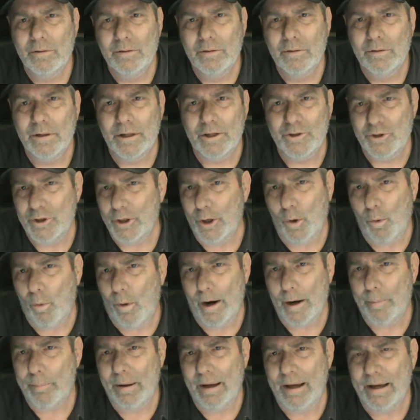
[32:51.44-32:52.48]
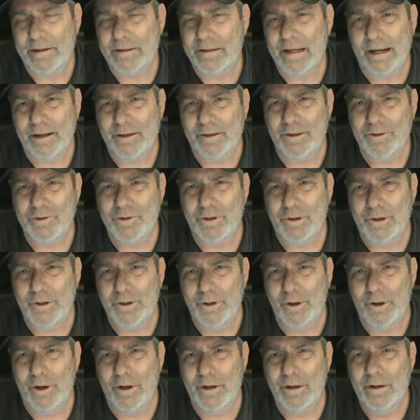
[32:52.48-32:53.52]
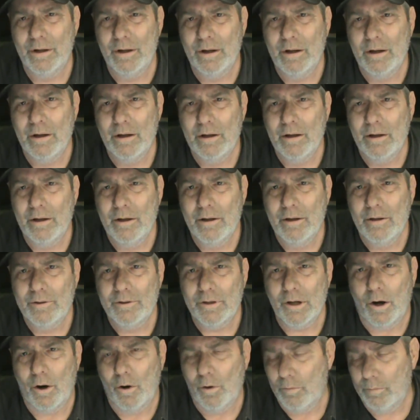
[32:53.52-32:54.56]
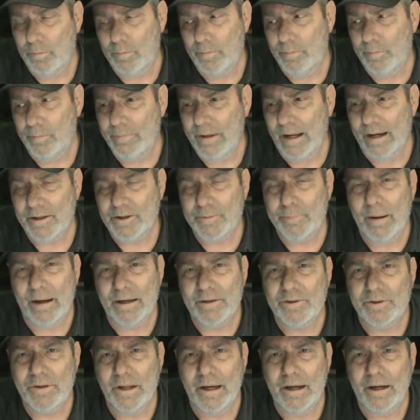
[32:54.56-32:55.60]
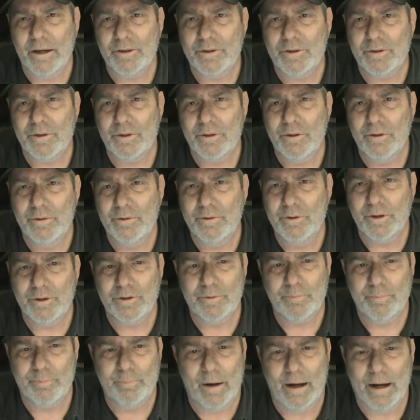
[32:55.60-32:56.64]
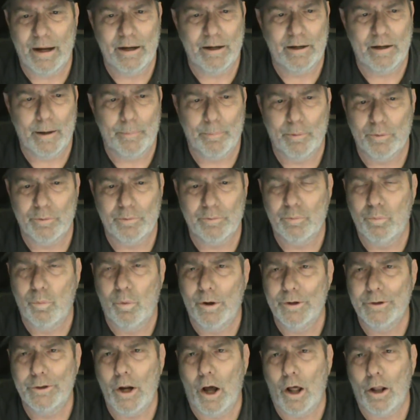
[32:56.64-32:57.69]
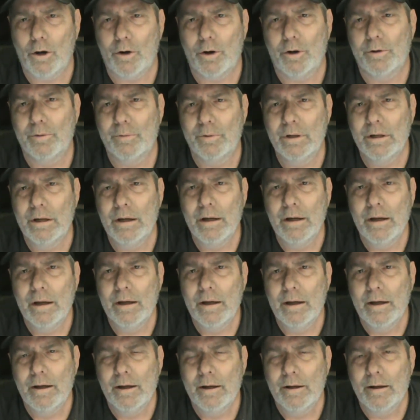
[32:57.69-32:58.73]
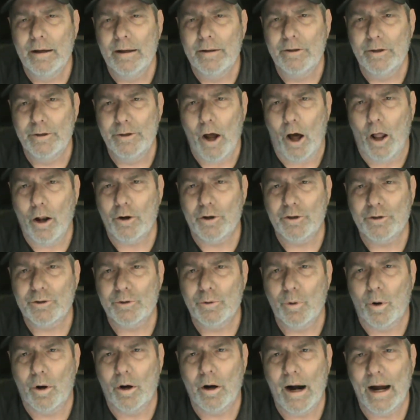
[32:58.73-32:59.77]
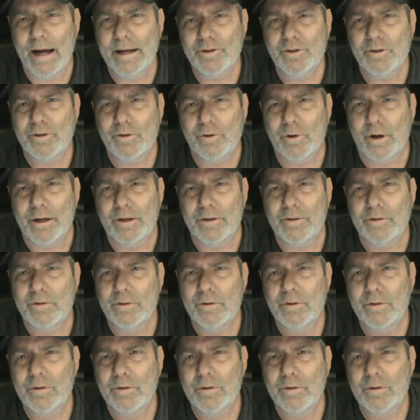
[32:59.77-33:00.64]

because you don't want to pay a technician to do it. So next best thing is to just buy a couple $1 at the dollar store ice trays.